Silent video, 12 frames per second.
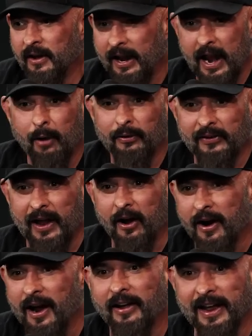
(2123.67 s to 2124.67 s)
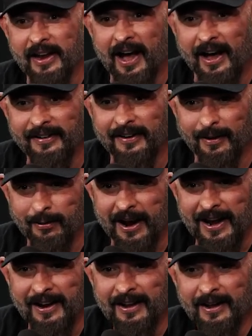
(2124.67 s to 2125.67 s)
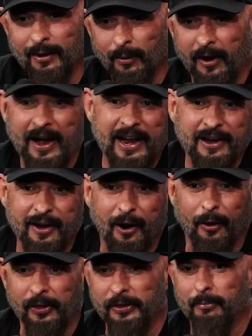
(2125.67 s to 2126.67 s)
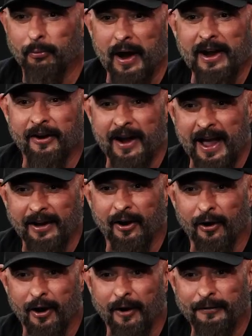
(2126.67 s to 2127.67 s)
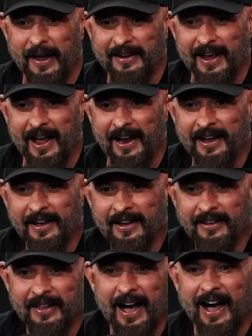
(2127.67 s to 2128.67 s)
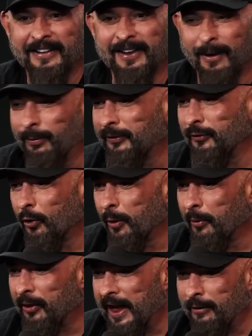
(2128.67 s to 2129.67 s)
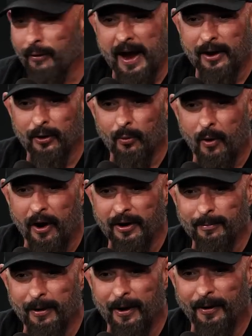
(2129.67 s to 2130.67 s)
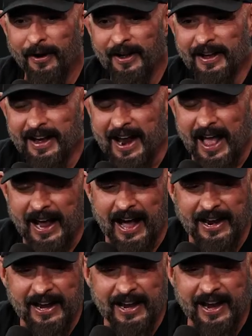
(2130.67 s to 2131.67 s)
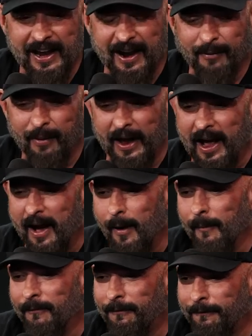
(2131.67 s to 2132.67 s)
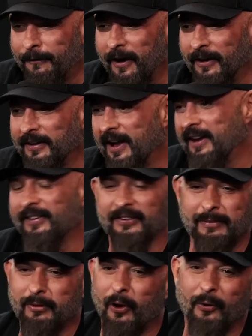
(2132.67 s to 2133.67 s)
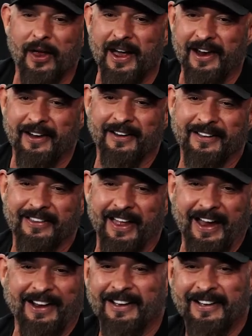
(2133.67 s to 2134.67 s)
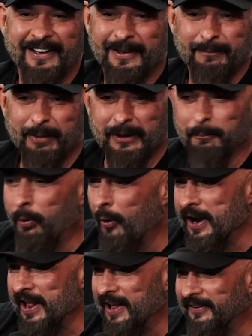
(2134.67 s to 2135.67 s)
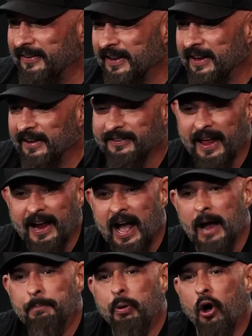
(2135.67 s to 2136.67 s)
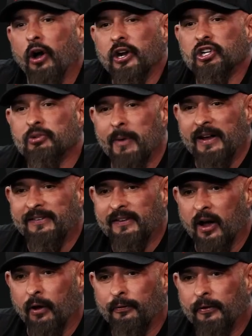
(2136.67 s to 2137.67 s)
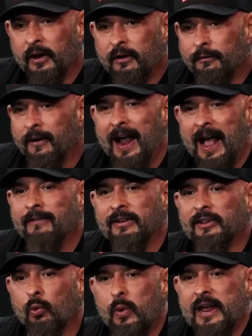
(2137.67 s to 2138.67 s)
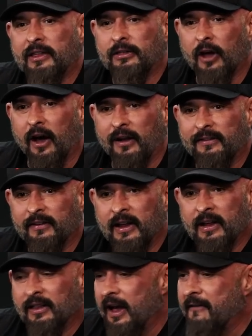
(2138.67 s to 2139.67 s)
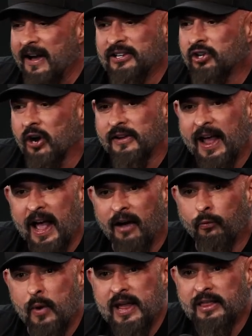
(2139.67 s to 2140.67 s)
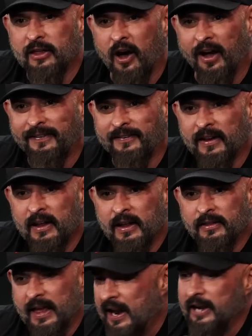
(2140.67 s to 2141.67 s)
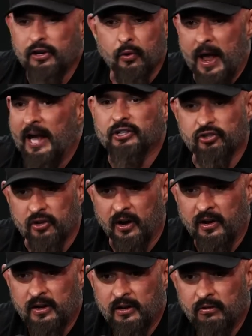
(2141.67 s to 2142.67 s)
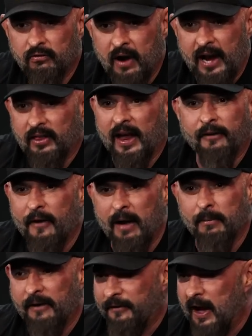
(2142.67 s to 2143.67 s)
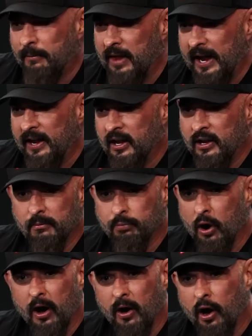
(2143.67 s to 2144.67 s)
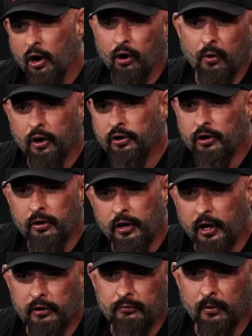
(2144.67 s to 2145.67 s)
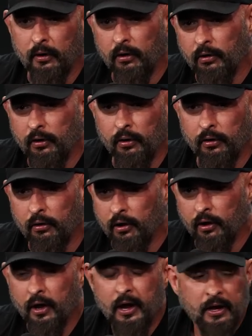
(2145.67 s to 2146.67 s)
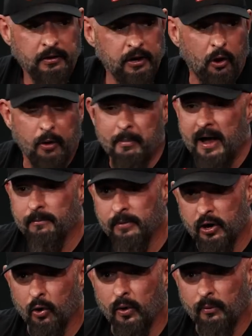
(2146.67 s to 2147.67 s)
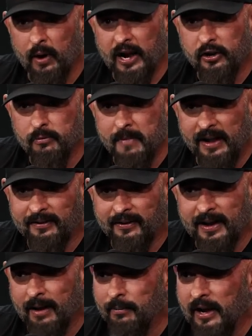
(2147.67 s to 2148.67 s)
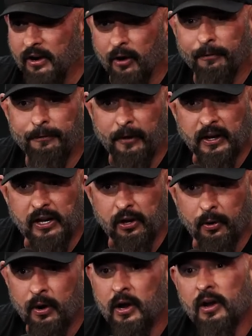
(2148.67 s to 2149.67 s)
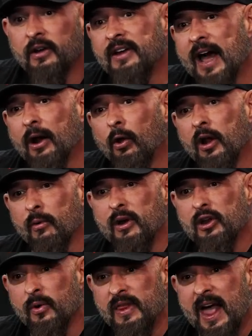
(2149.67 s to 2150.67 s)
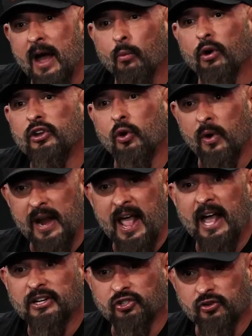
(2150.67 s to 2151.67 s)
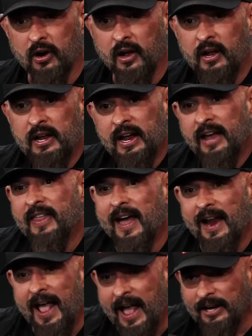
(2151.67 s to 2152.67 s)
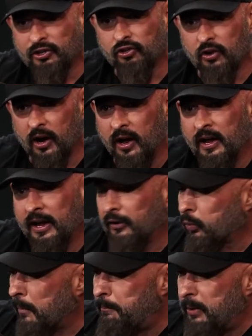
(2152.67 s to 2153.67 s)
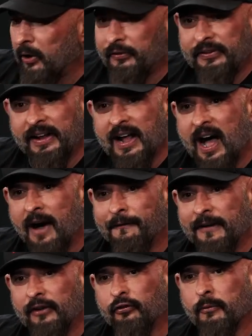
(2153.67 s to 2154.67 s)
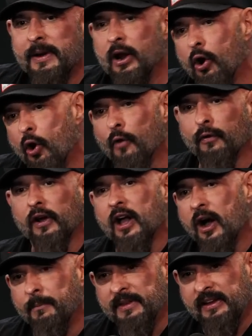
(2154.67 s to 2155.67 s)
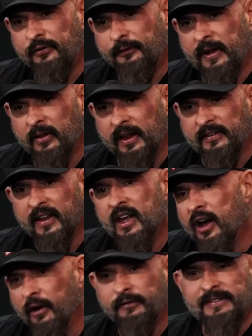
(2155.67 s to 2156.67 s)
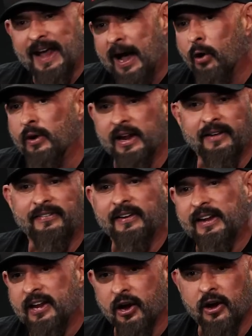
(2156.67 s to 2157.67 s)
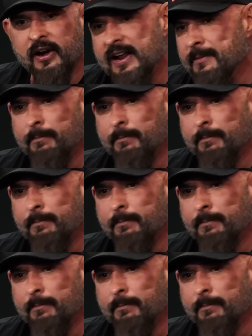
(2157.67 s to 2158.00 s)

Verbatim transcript: And I was like, all right, I'll get in the hot tub, right? Well, I didn't know that the breaker had gone off that day. Oh. The hot tub was normal, like regular water, bro. And I got in it and I'm like, I'm fucked. I didn't sleep the whole night. Like, but the point is, is like I punish myself mm. for having the weak thoughts. Like if I start to have weak thoughts, then I do extra. Yeah. Right. Like if I'm if I'm like, bro, I don't want to do this. You know what my you know what I do mentally? I'm like, no, you. Not only are we doing that, we're doing extra. And that mm. extra is what builds the confidence for me to overcome these feelings of doubt, insecurity,